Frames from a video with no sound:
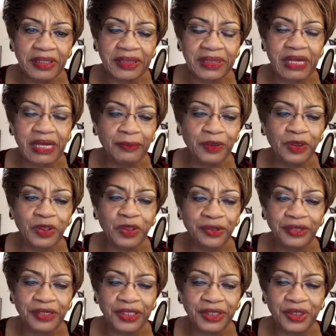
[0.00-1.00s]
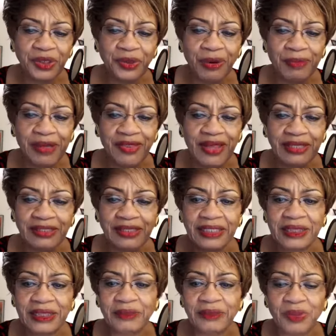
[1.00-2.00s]
opportunity too. I mean that
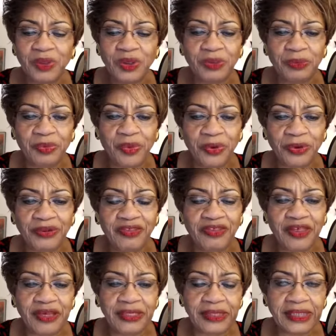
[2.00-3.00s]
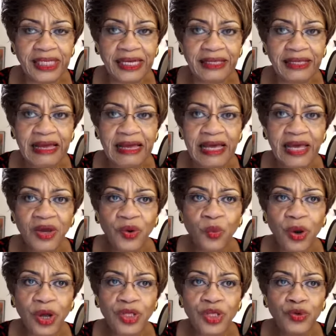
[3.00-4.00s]
that's the most important thing is that
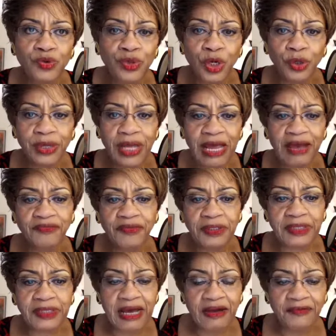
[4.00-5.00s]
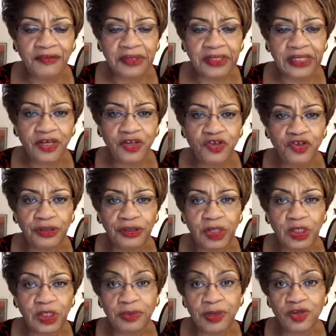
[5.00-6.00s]
when you don't have these conversations,
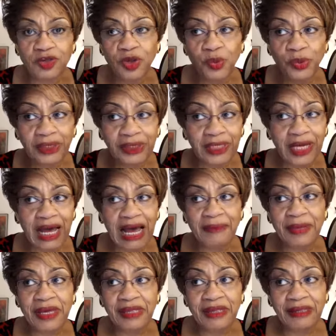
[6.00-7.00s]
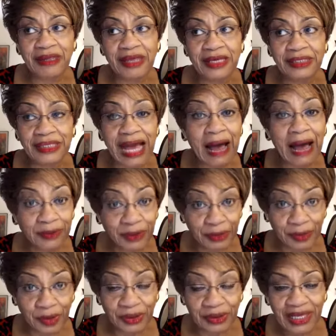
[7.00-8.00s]
especially when timing is
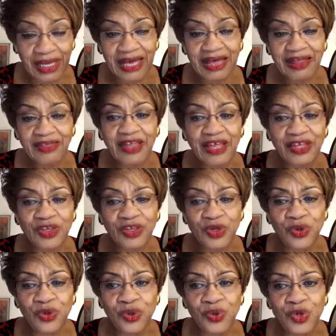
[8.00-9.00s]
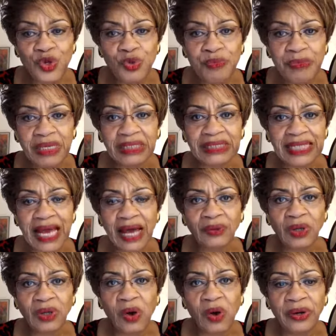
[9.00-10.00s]
optimal, then you you miss
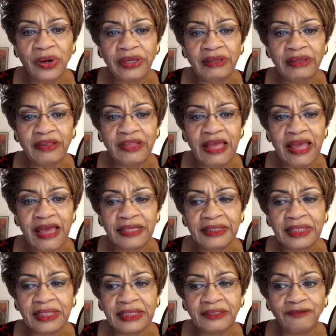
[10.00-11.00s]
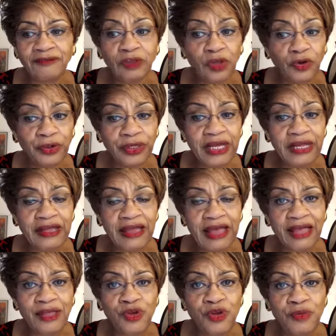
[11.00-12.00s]
out on the essence of learning
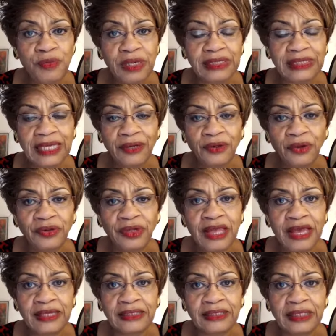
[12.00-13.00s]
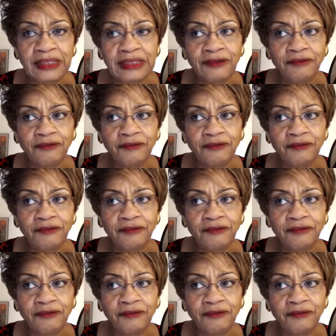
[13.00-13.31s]
and you miss out on the essence of